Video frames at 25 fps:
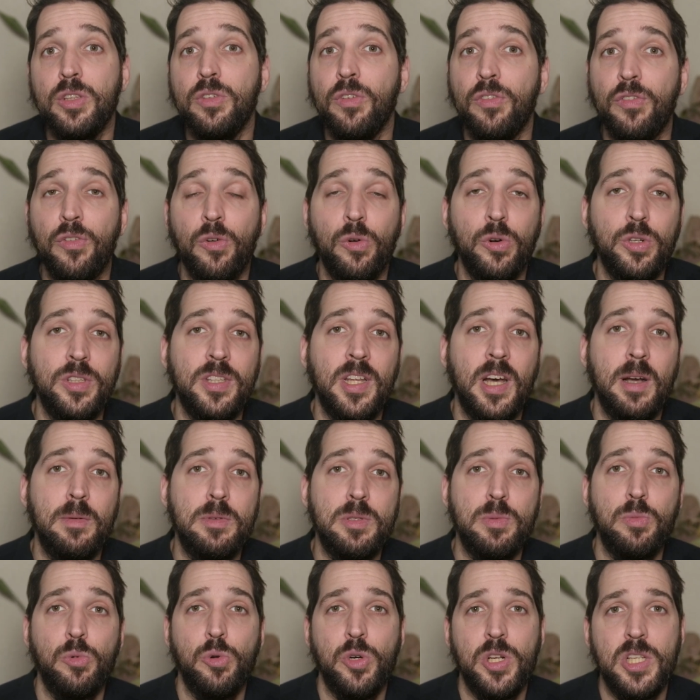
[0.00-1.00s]
to 4
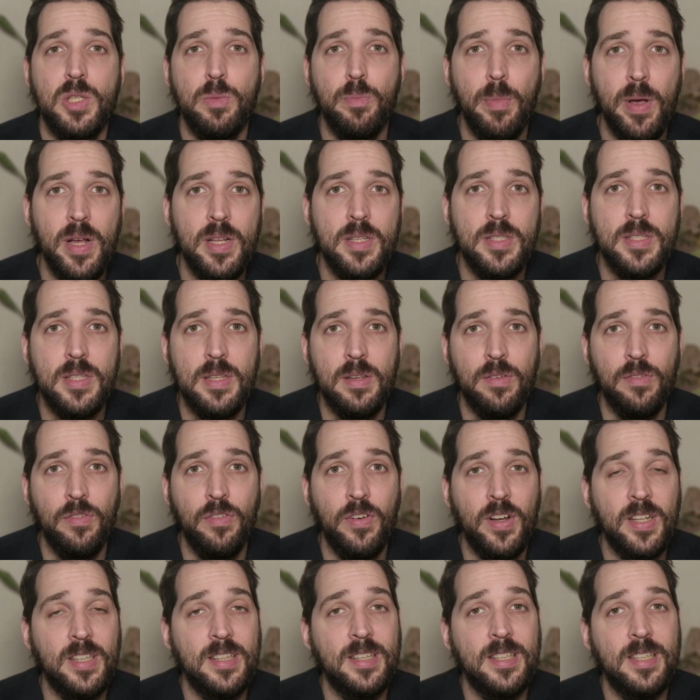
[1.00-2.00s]
times more
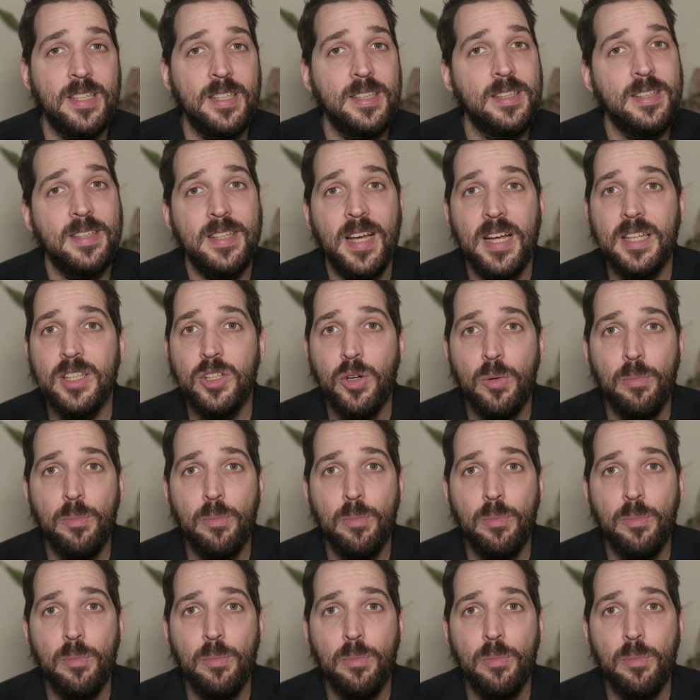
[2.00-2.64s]
expensive, and in that